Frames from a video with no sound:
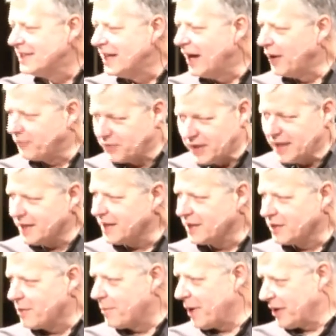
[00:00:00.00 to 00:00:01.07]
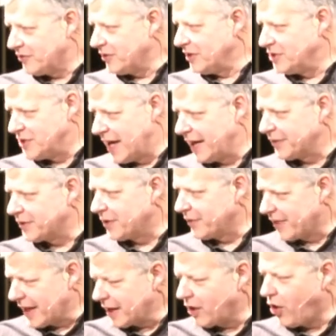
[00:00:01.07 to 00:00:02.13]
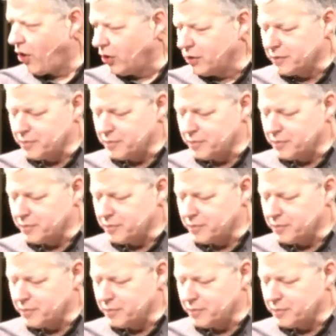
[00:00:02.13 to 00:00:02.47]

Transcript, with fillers: of getting the message out there, that all